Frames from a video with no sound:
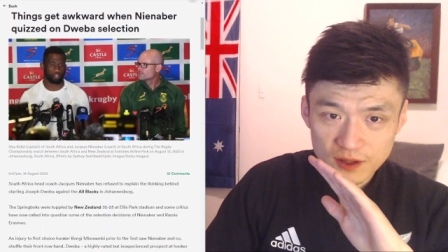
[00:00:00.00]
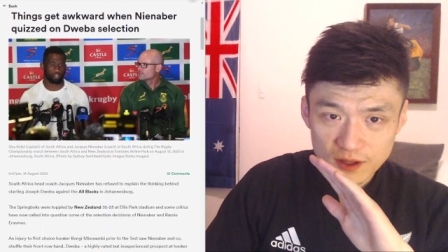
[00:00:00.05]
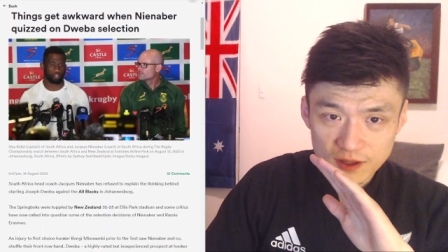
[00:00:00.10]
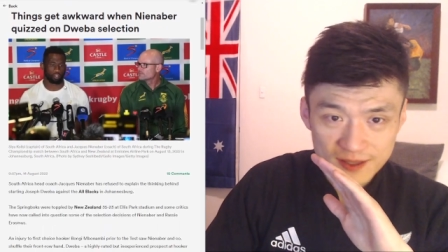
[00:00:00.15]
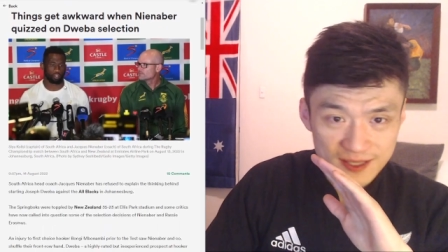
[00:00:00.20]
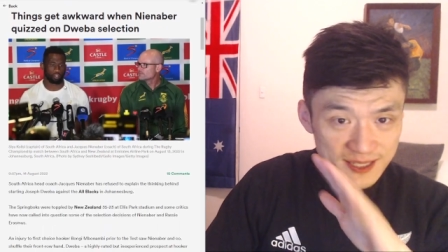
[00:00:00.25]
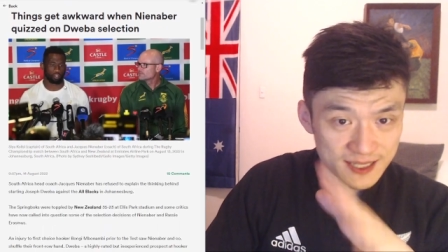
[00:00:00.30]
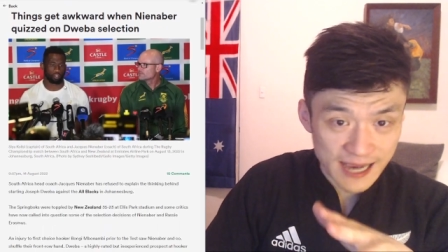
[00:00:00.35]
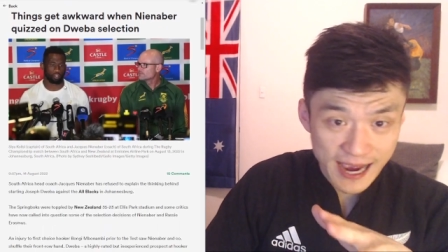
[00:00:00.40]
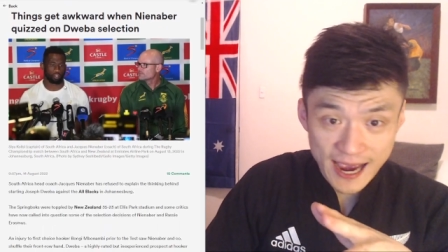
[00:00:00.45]

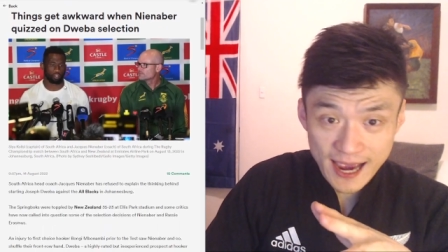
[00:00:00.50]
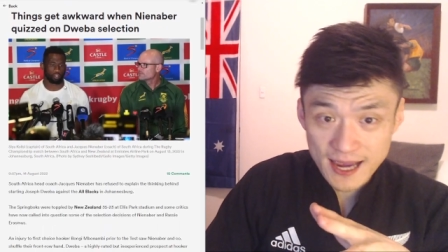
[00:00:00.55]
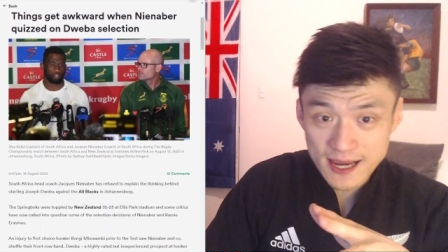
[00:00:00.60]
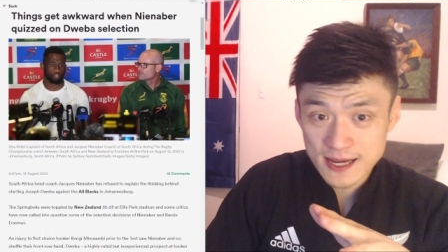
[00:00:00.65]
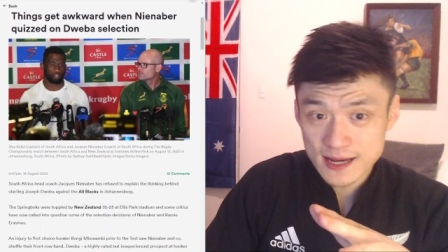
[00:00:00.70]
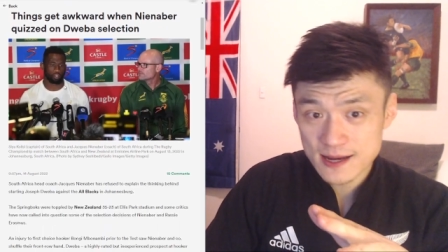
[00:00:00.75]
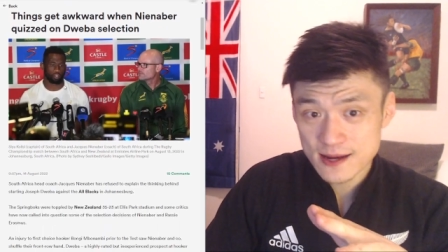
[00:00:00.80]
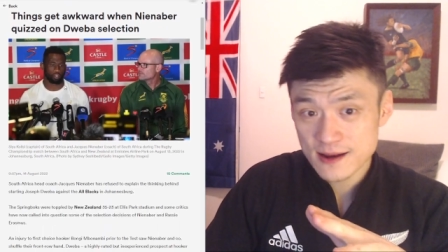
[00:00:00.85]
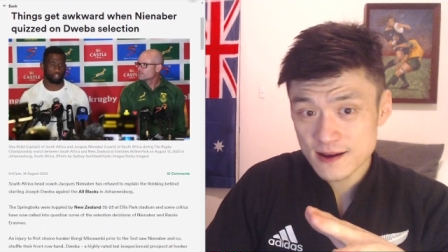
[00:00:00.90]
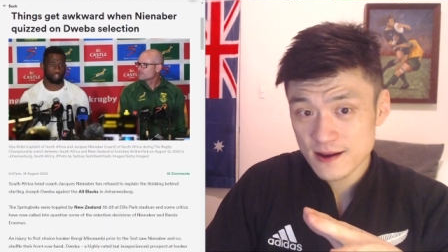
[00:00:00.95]

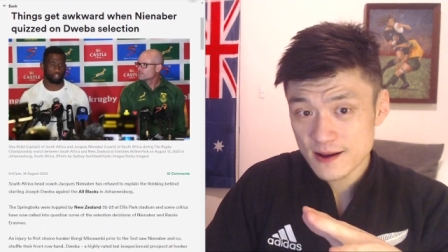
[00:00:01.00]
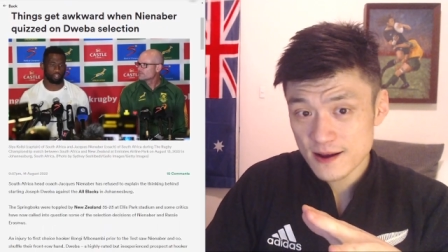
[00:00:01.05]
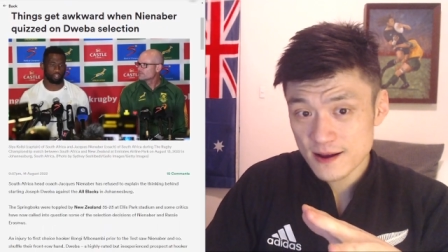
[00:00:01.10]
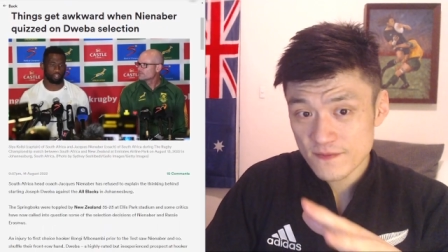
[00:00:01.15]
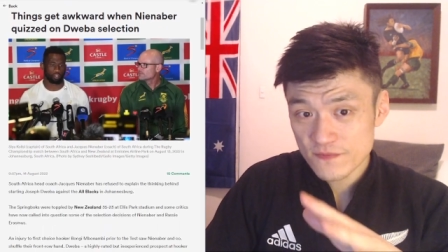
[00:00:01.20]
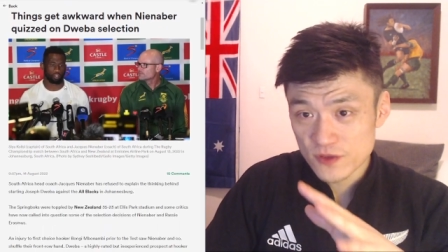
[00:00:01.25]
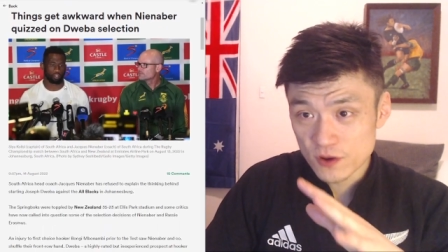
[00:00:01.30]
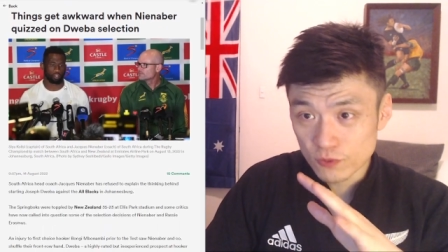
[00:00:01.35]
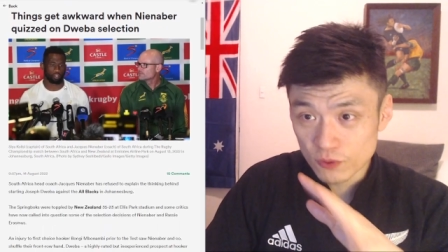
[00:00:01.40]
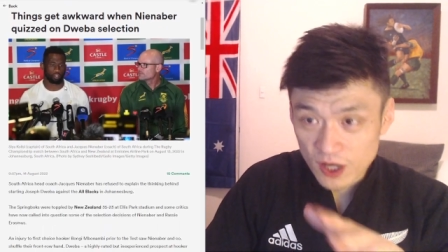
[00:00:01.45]
say
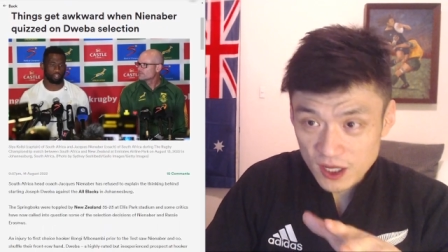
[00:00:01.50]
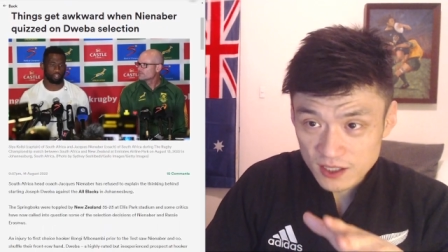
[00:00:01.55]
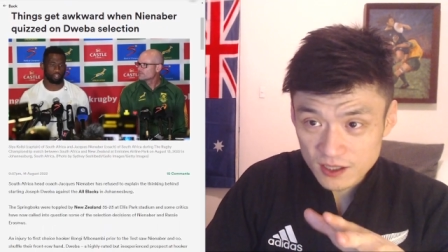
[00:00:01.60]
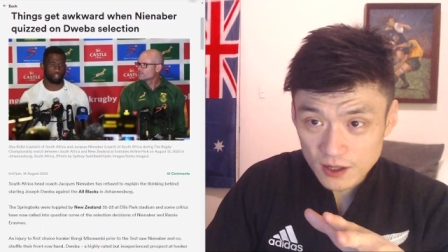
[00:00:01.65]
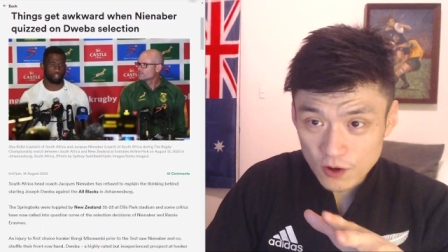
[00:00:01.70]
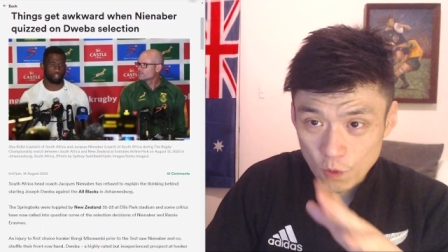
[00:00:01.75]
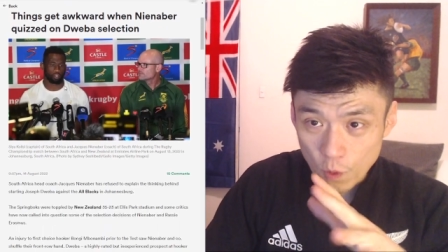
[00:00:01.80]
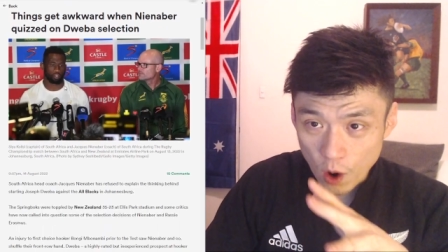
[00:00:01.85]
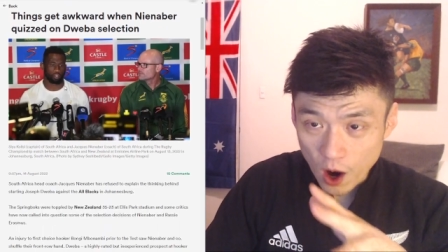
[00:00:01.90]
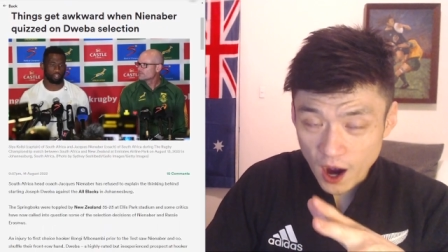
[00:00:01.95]
the
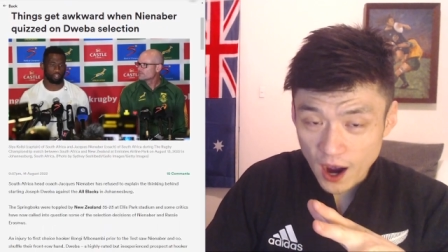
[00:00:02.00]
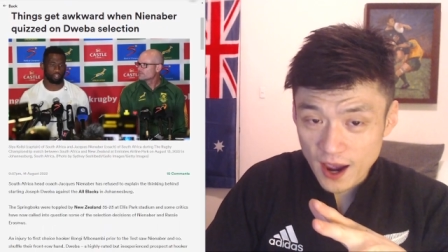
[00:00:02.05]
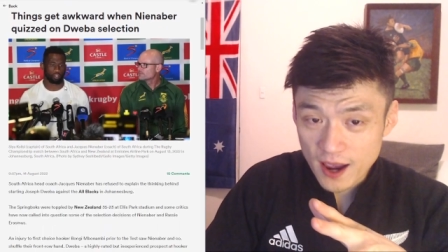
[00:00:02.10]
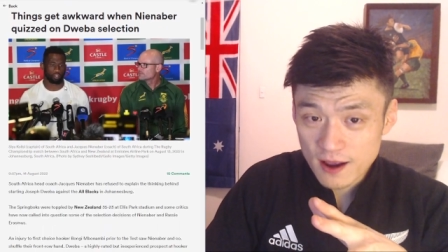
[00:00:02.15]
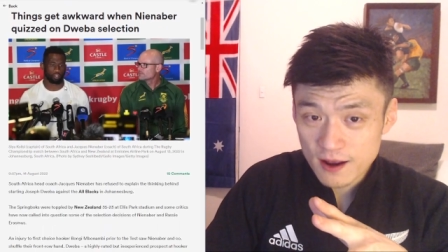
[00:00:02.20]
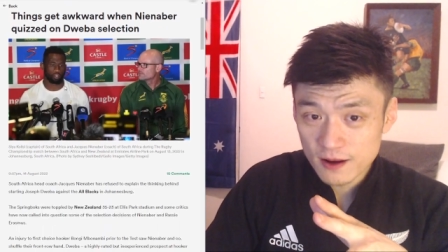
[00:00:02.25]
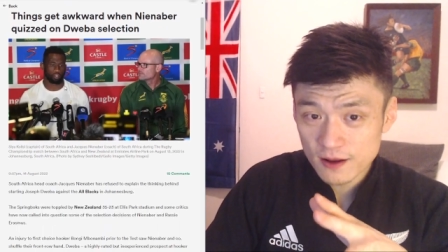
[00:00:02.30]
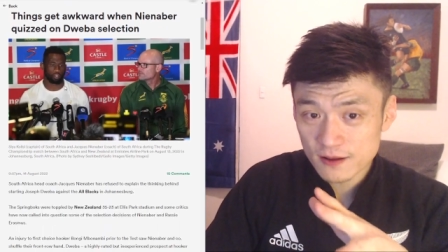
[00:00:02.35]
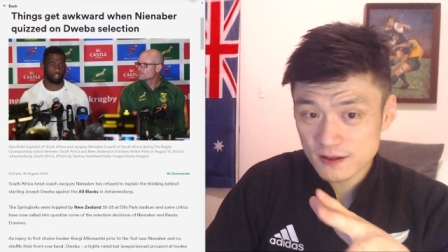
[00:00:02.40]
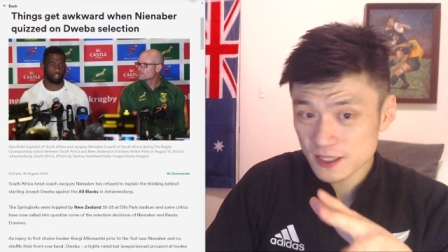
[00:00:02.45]
reason why
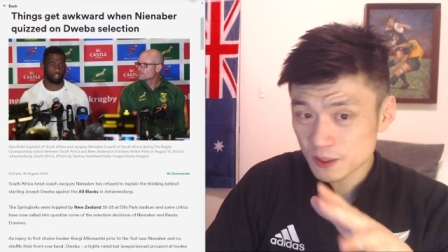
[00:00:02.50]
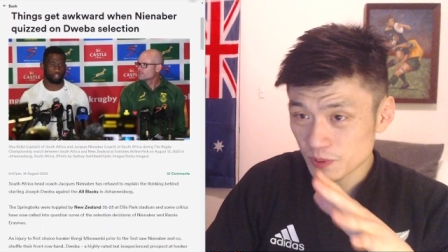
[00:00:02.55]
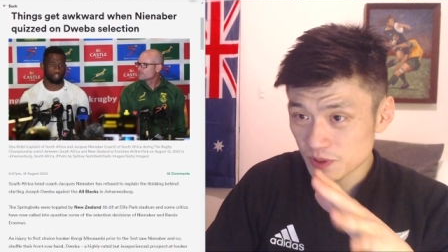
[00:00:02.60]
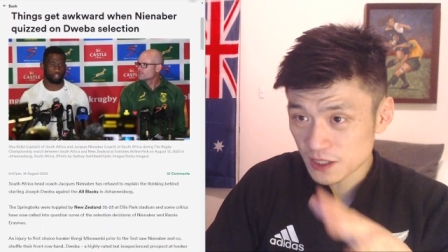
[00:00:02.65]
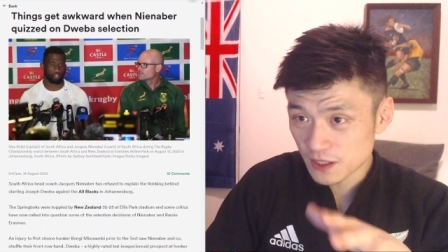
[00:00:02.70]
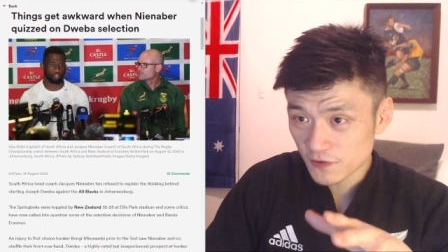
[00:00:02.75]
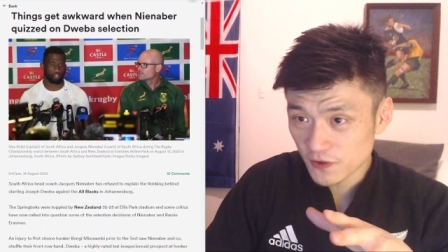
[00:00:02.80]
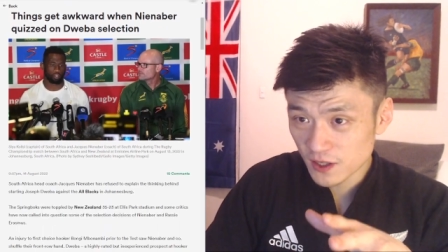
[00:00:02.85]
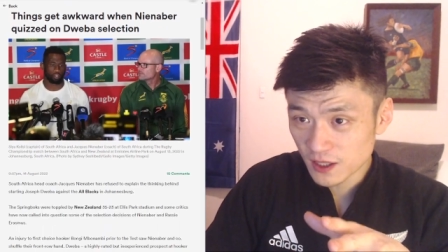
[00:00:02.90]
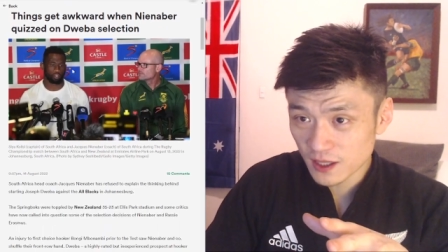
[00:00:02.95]

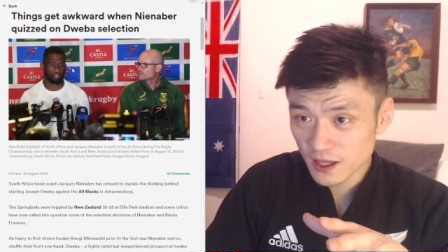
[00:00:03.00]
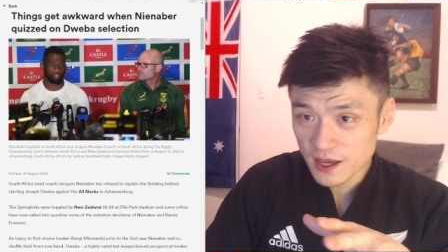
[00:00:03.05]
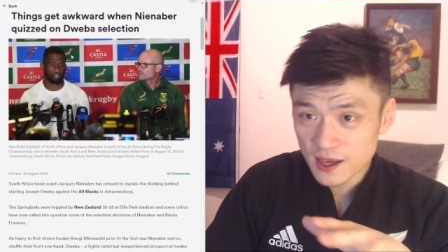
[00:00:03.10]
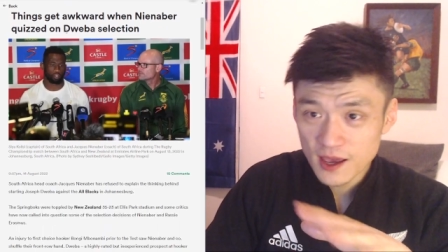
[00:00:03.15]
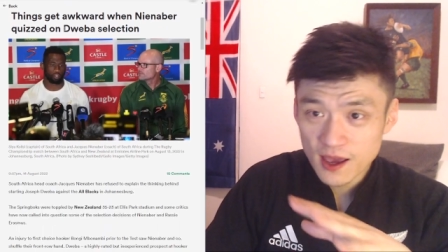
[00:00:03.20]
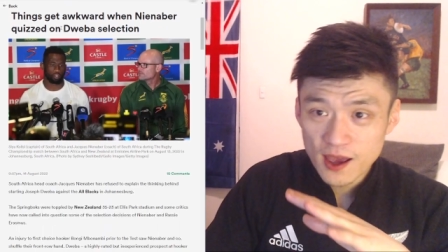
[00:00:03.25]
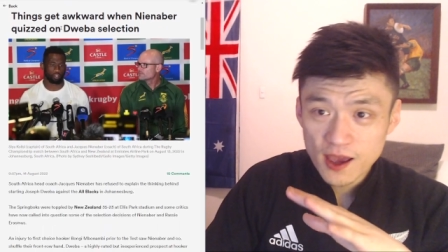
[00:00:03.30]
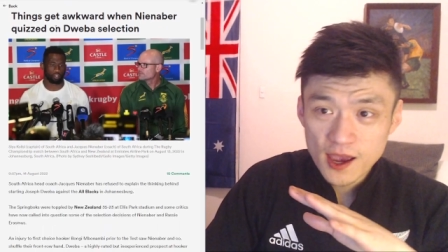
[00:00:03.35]
specifically,